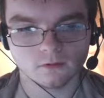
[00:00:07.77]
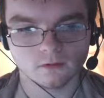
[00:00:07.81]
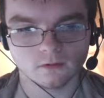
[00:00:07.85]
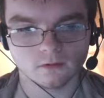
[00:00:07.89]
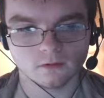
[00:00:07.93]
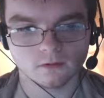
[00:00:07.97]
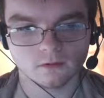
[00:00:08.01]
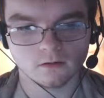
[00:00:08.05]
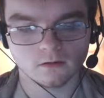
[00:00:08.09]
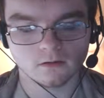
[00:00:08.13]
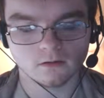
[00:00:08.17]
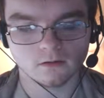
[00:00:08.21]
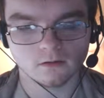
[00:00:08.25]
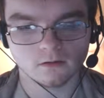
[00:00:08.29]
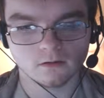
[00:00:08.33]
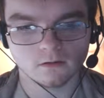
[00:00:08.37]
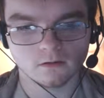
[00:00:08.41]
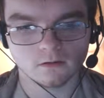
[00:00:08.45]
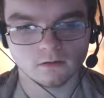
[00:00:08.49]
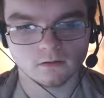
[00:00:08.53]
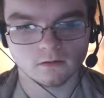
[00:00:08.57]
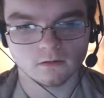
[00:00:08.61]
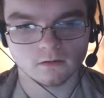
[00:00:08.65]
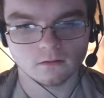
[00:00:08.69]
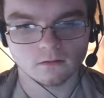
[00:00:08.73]

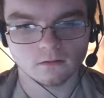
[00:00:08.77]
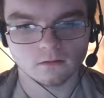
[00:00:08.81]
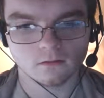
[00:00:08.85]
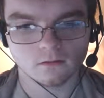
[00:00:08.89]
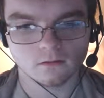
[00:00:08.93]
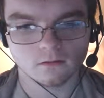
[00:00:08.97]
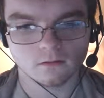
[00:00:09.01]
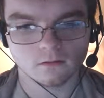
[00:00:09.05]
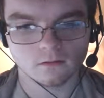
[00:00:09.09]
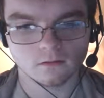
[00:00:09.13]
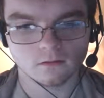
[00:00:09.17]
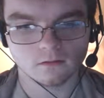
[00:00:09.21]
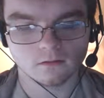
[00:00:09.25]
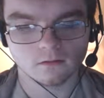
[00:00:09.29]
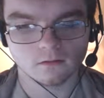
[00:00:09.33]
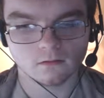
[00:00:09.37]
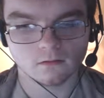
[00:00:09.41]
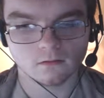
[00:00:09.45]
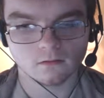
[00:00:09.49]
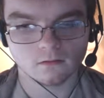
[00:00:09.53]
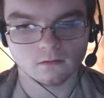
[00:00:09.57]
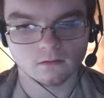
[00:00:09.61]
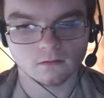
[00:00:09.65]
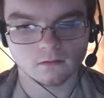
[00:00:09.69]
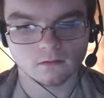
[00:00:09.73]

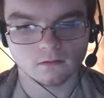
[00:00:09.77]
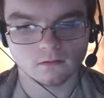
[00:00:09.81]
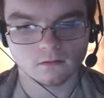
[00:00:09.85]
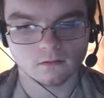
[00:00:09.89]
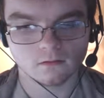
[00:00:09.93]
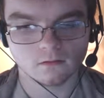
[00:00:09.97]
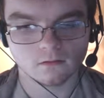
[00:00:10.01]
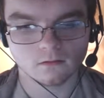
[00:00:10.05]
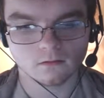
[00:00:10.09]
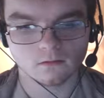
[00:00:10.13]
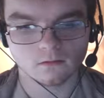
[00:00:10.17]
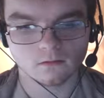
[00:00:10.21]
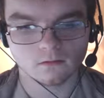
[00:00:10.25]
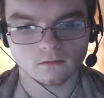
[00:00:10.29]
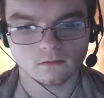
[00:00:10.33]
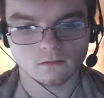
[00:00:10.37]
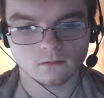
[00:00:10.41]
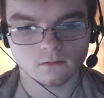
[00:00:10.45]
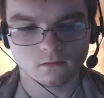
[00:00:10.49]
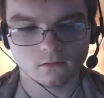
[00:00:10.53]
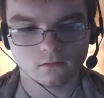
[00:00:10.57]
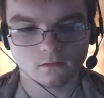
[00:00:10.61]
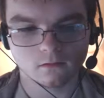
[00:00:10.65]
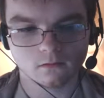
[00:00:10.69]
No one is speaking in this clip.